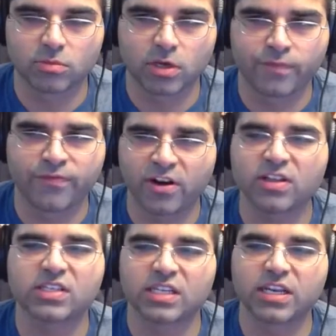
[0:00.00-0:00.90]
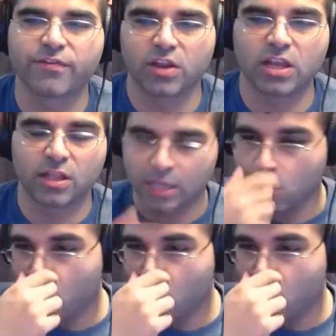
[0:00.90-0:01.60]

a fairly significant hit, like